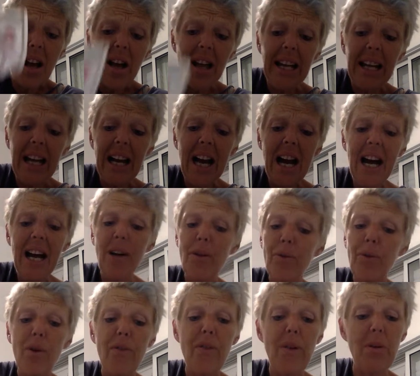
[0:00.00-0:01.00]
Like, I
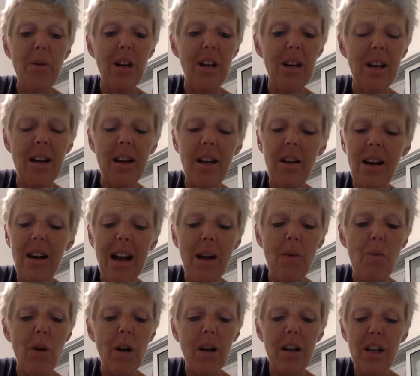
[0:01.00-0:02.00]
don't know if I'm going to... I
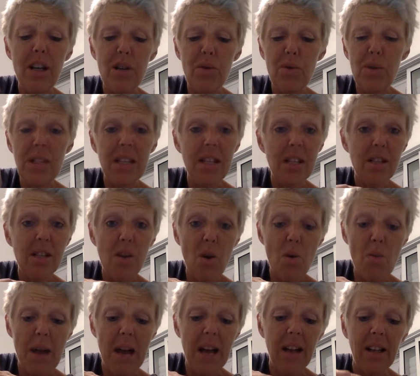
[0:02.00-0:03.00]
want to use this so
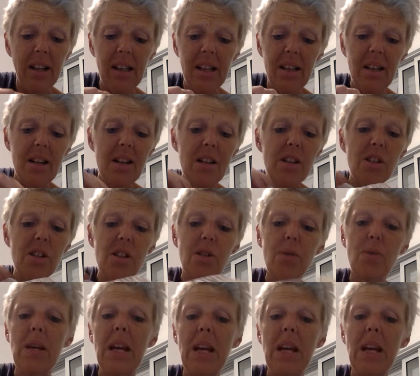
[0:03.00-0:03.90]
badly. So